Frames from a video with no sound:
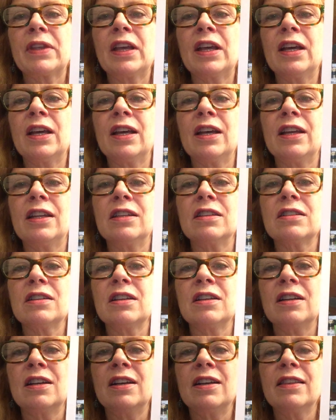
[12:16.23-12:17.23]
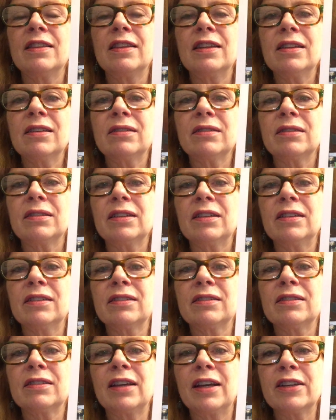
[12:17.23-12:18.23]
And this is
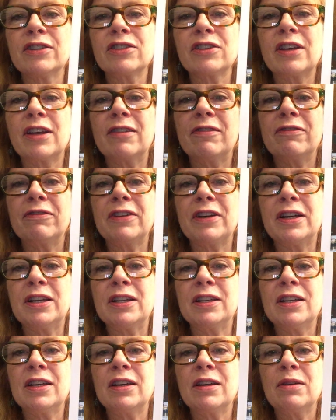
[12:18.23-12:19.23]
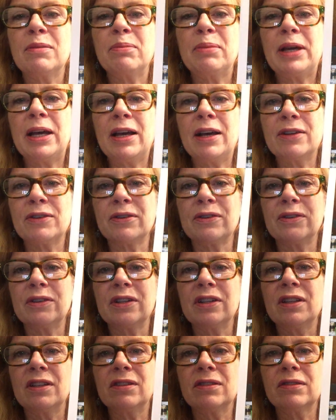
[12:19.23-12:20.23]
such a fun pattern.
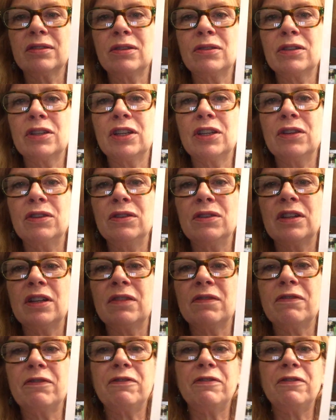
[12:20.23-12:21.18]
It's so cute and